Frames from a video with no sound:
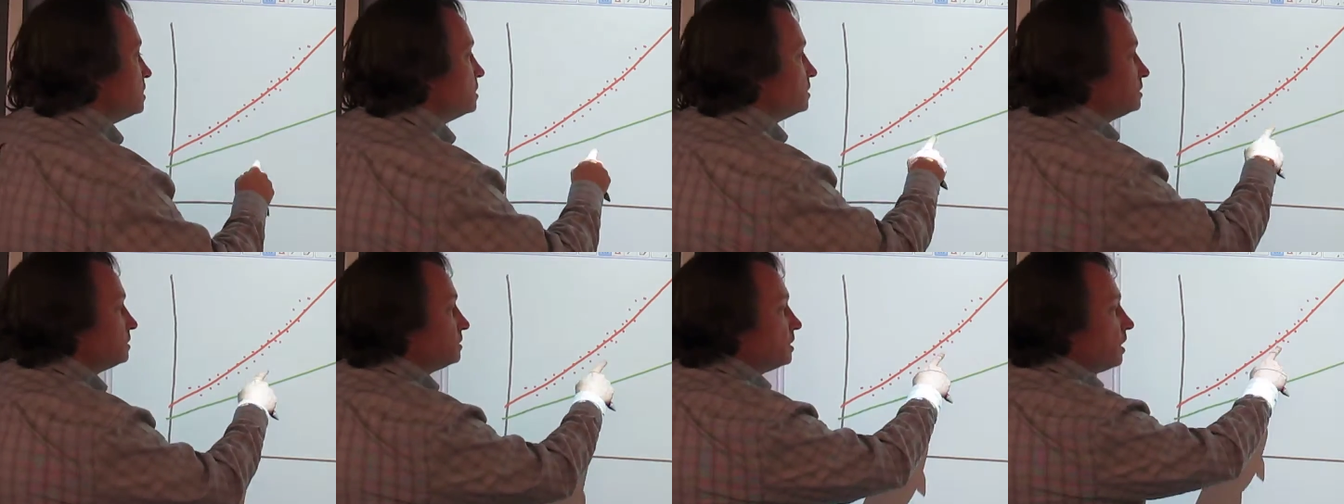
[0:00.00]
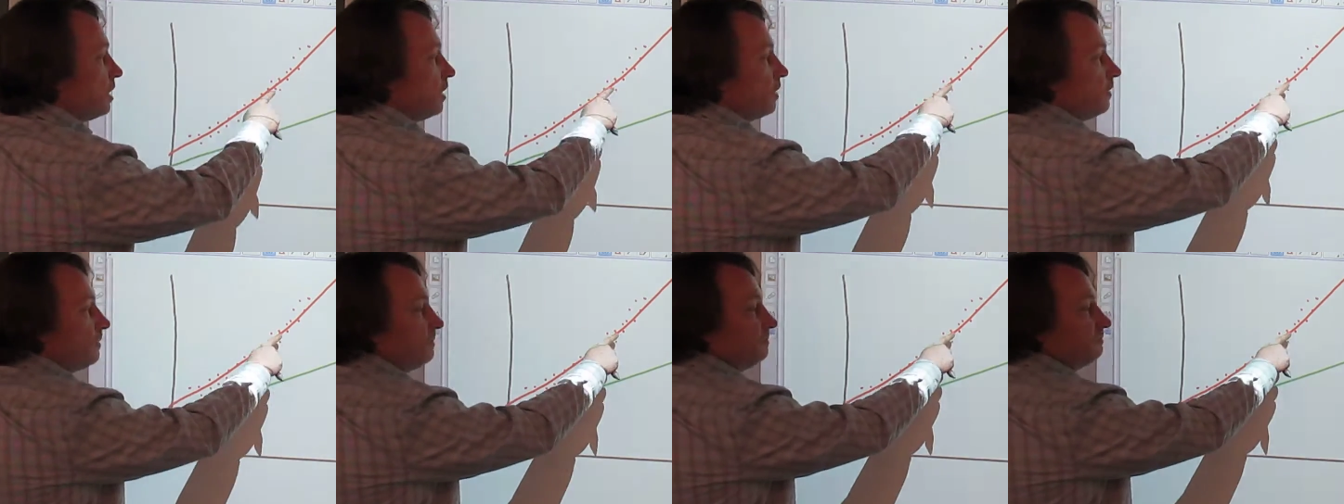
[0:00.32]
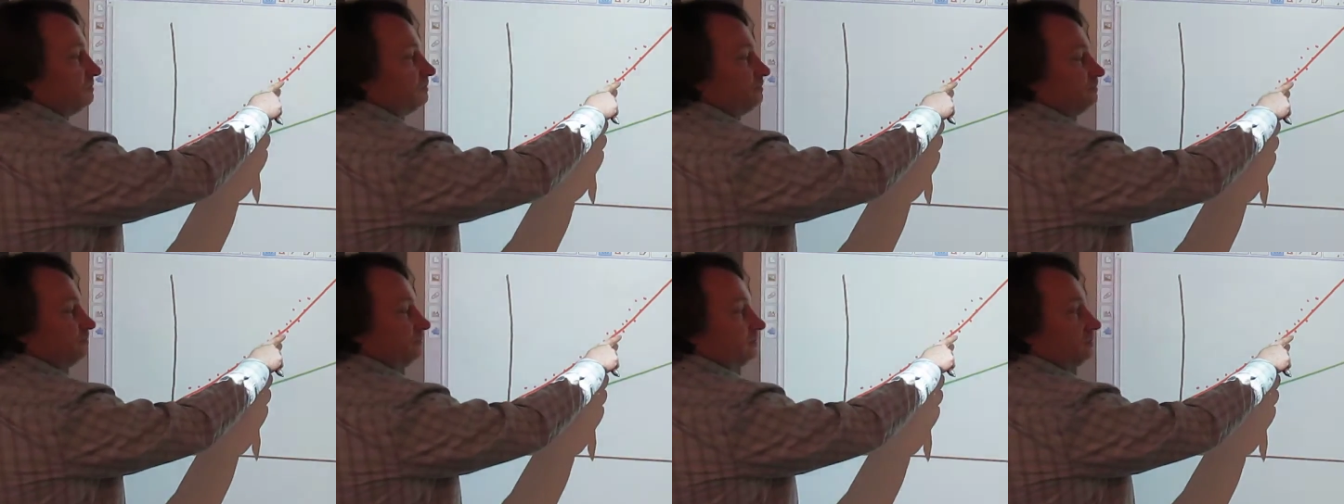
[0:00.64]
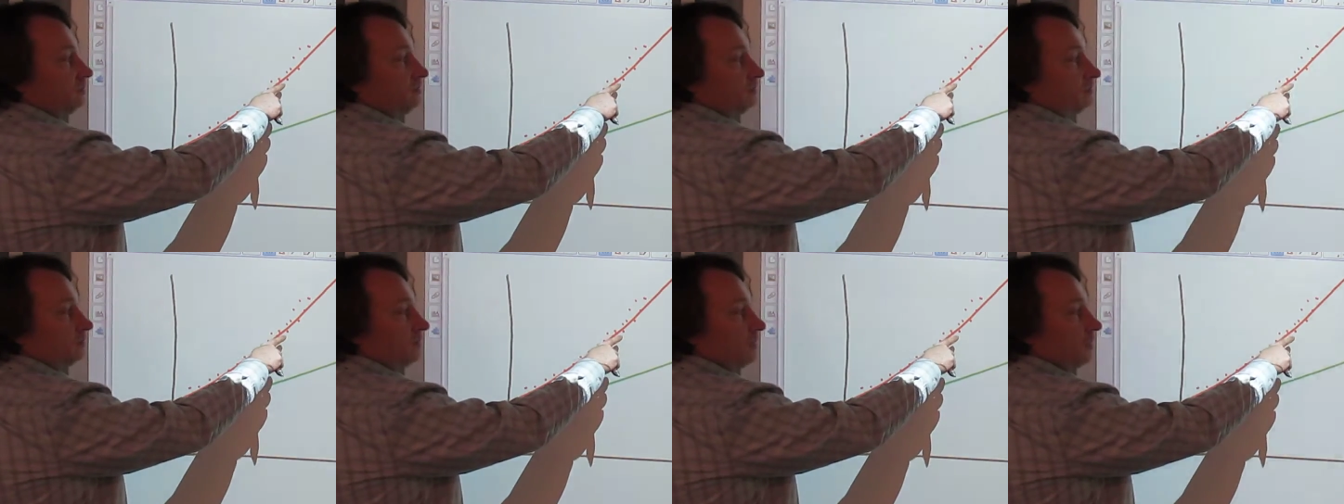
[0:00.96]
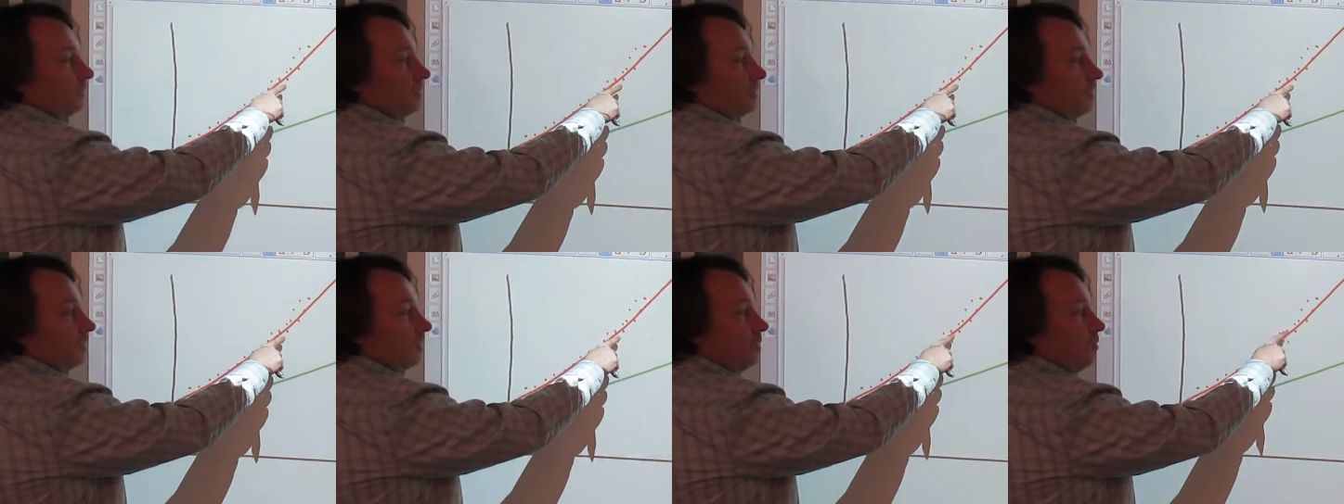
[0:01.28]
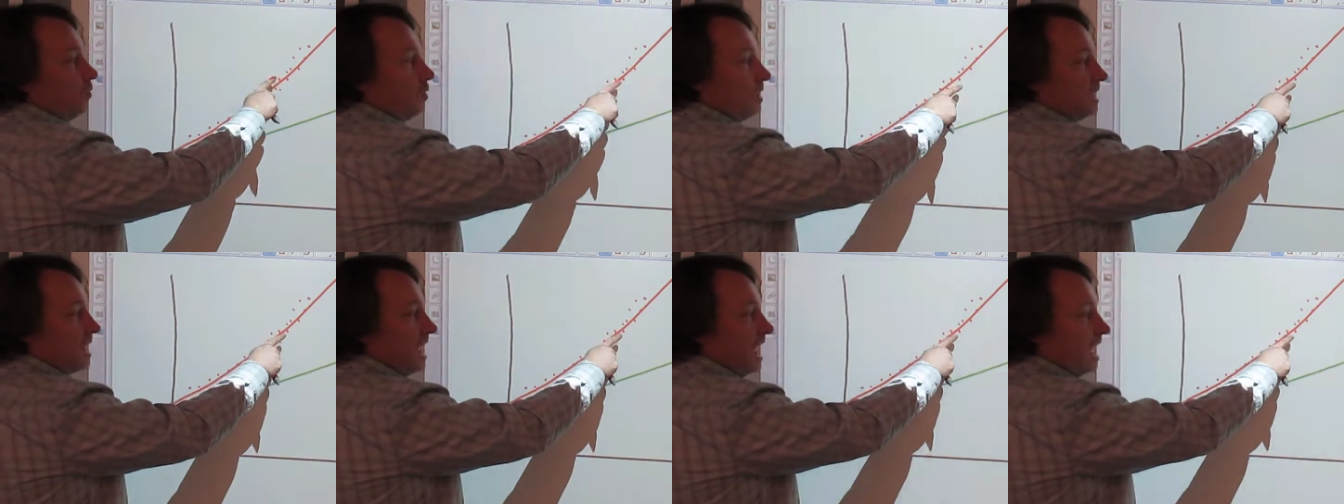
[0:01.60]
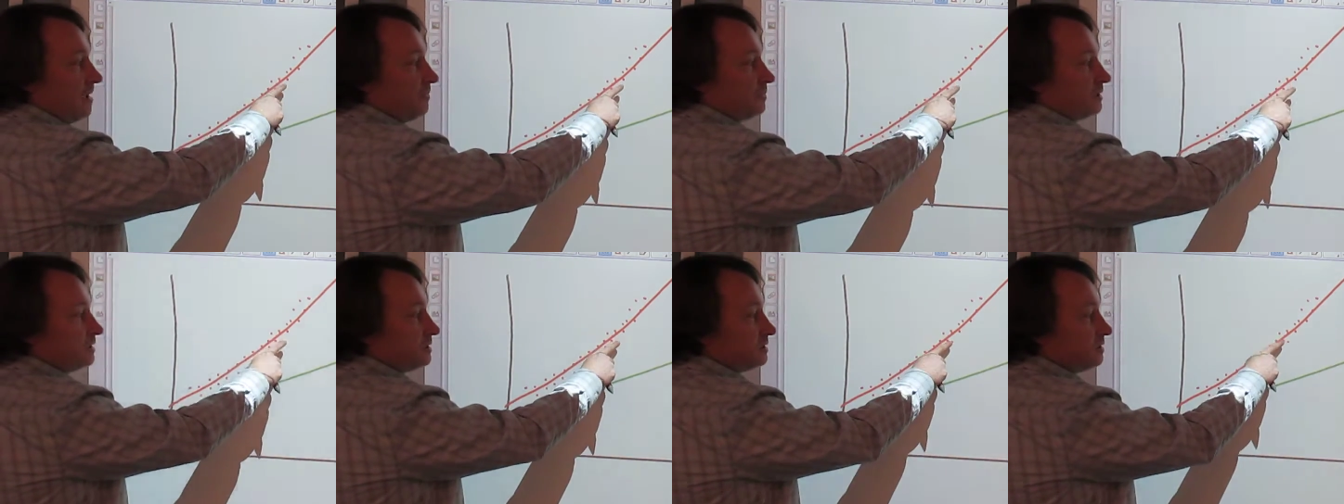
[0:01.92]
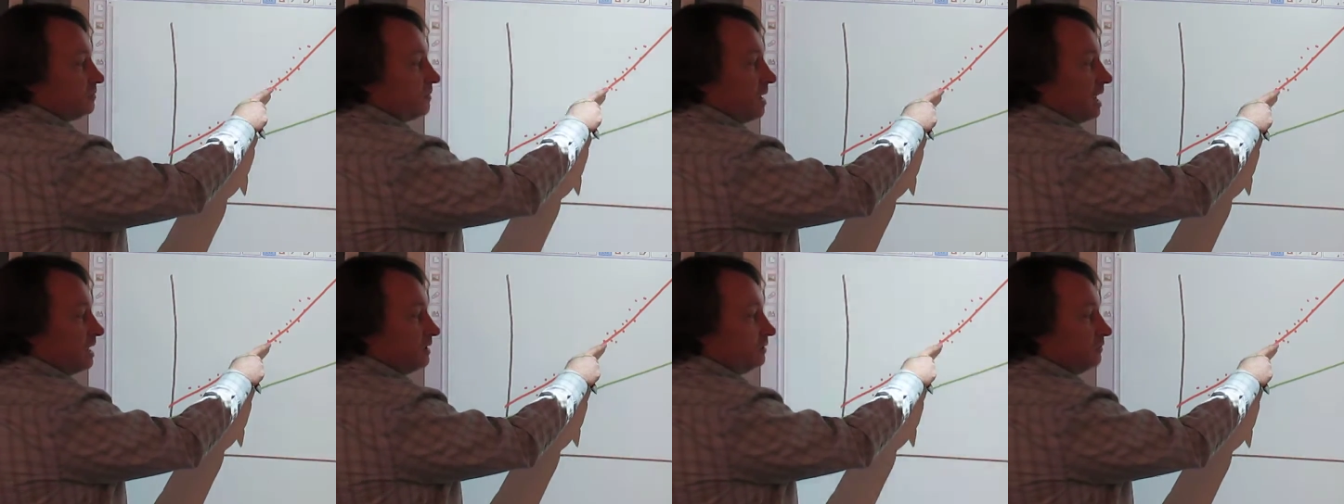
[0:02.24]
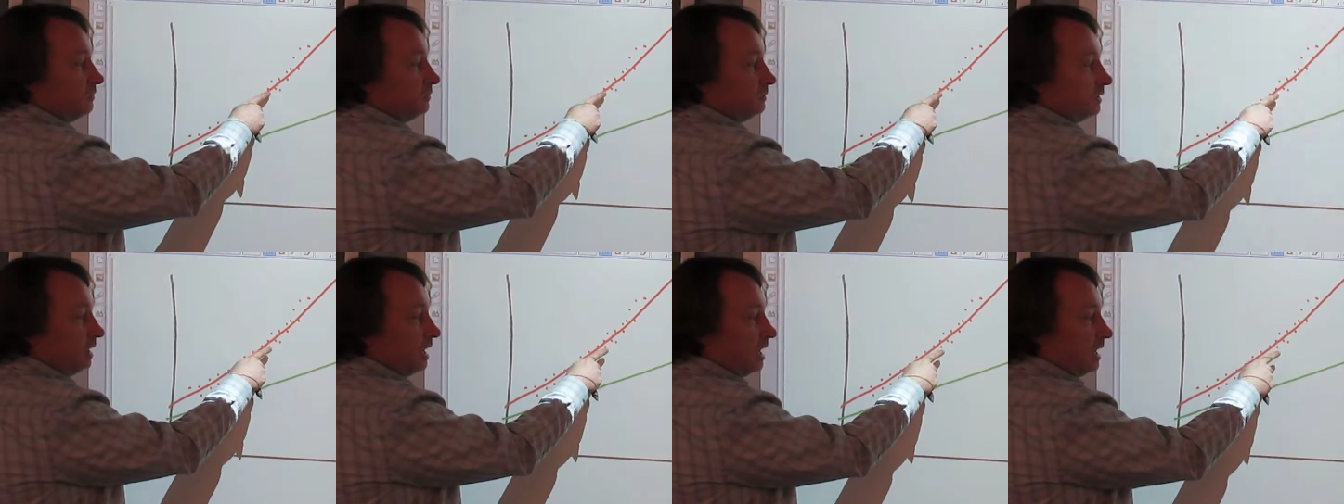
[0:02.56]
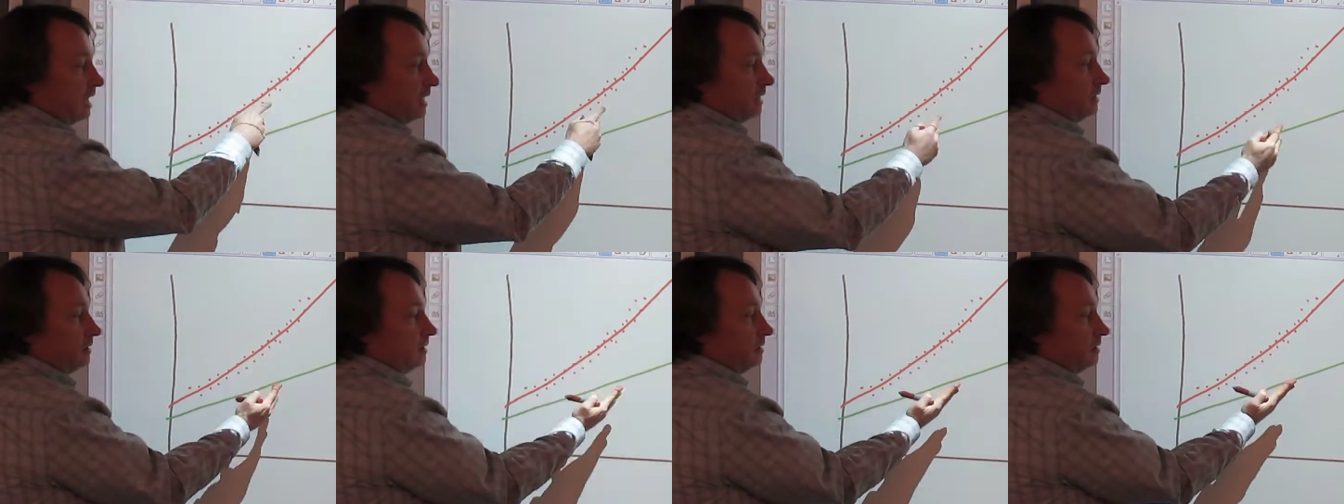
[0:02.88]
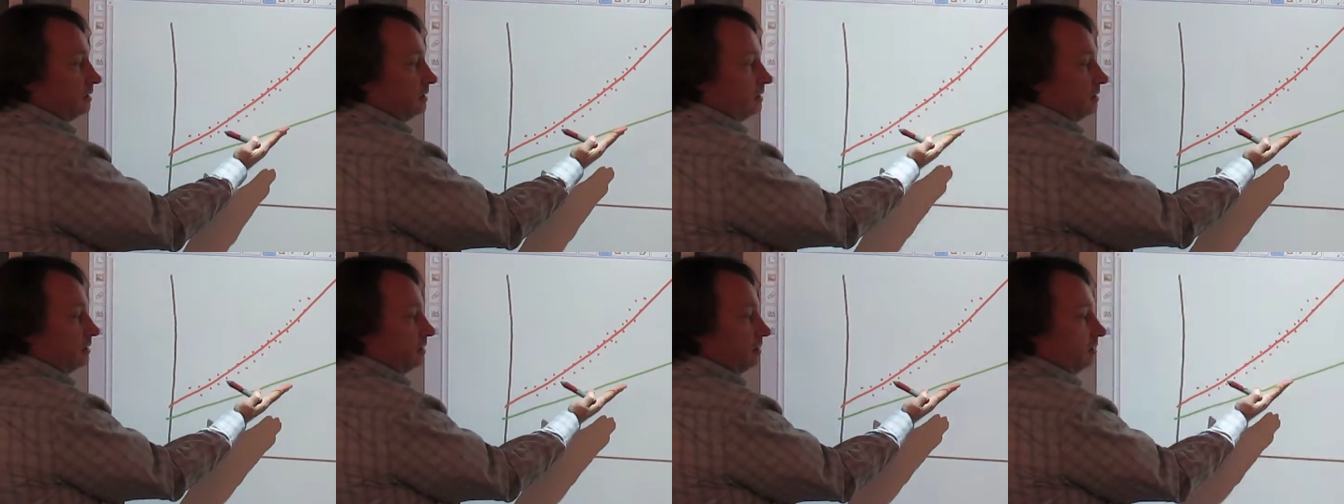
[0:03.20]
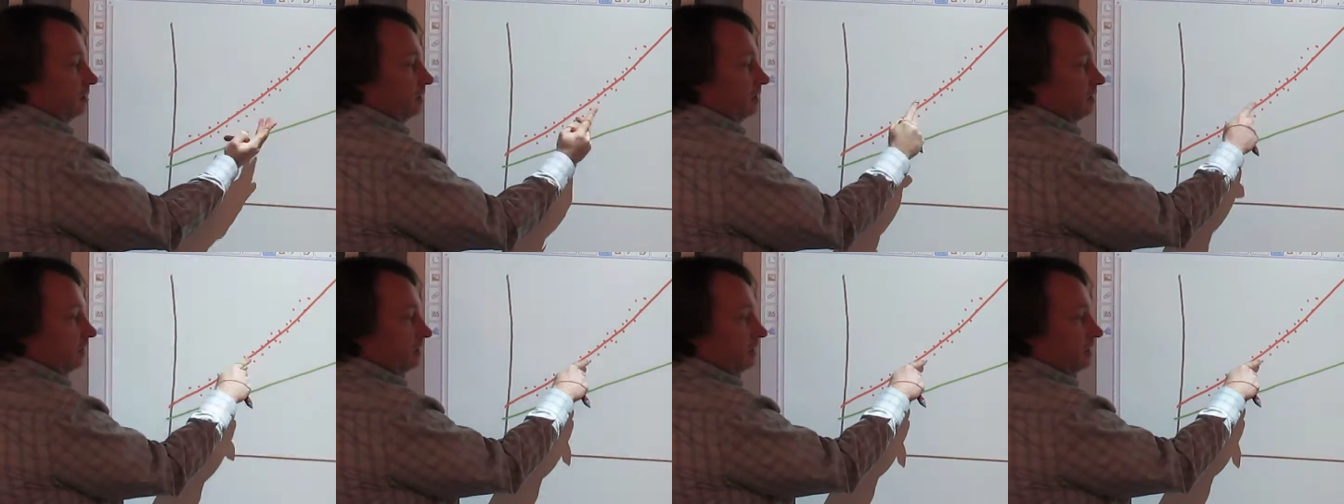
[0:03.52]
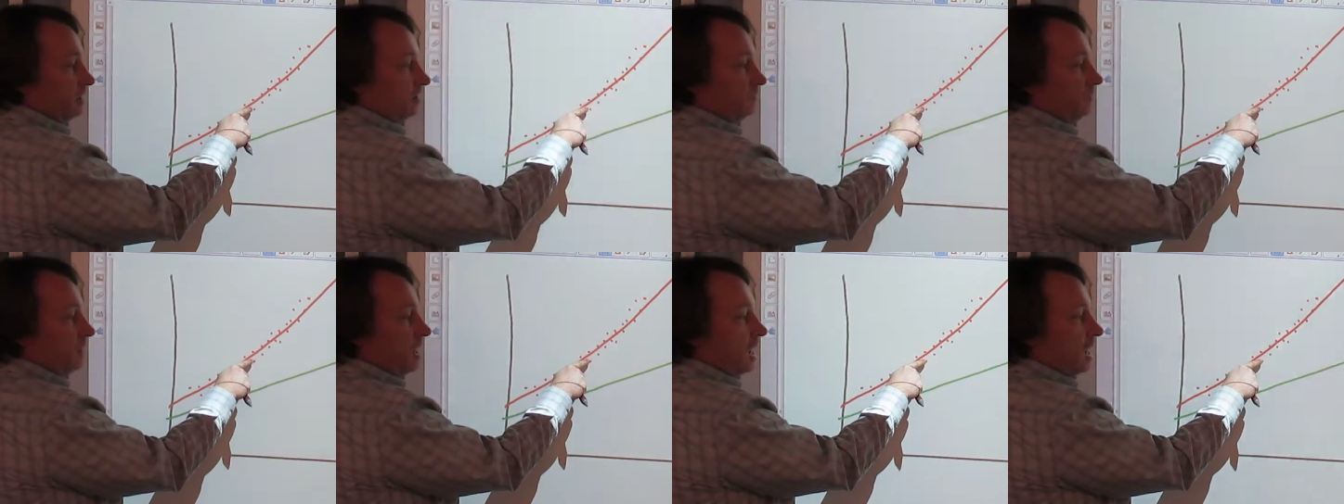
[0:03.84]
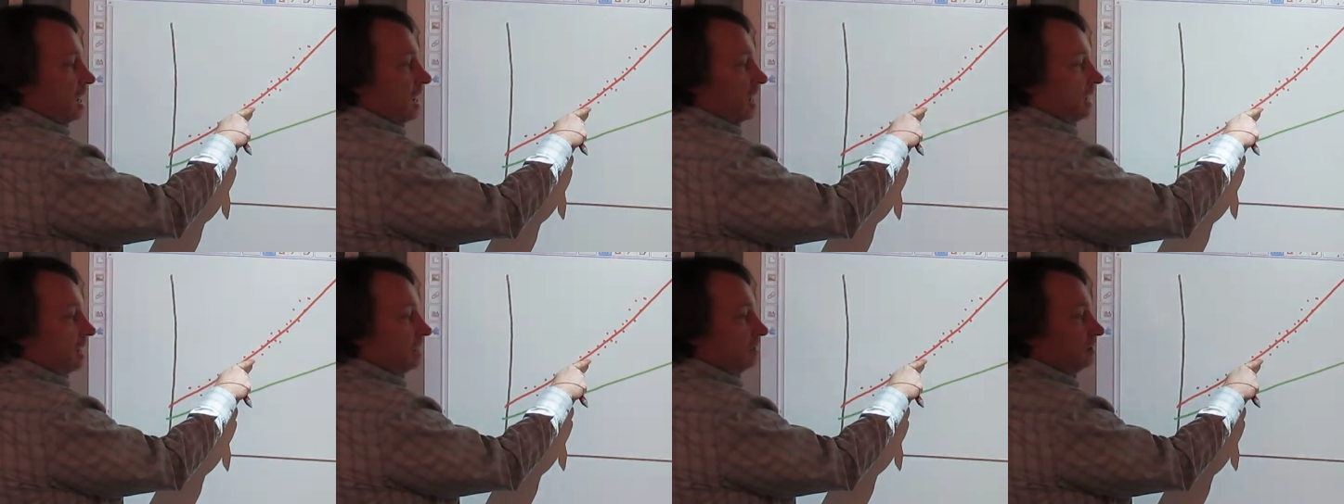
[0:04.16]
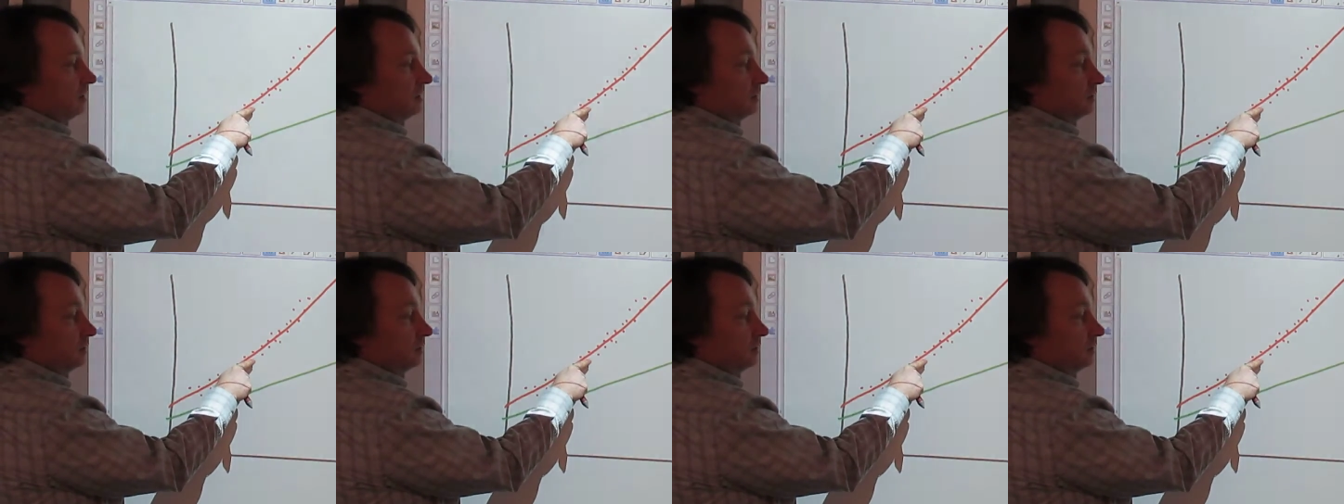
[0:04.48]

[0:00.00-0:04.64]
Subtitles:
So what happens to my new line? Did my